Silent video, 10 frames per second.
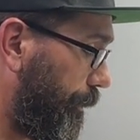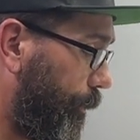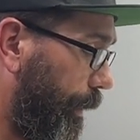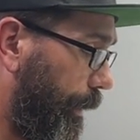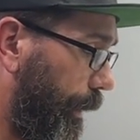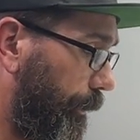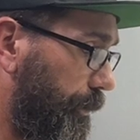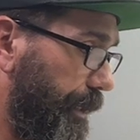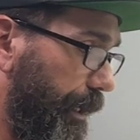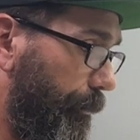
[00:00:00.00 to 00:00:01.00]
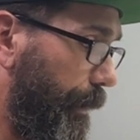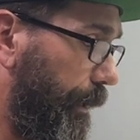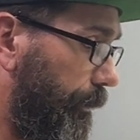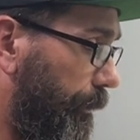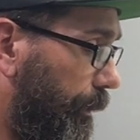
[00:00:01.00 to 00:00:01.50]
you want to understand
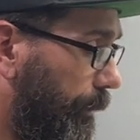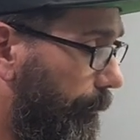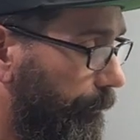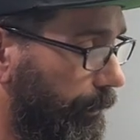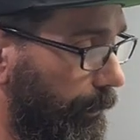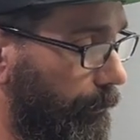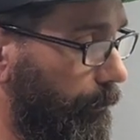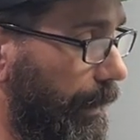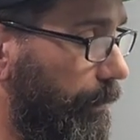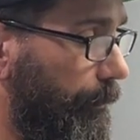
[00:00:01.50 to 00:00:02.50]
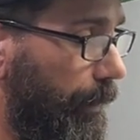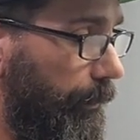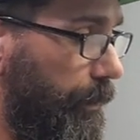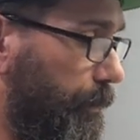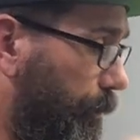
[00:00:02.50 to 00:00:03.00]
better, I would
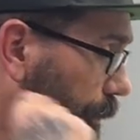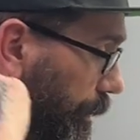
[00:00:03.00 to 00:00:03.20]
recommend this book.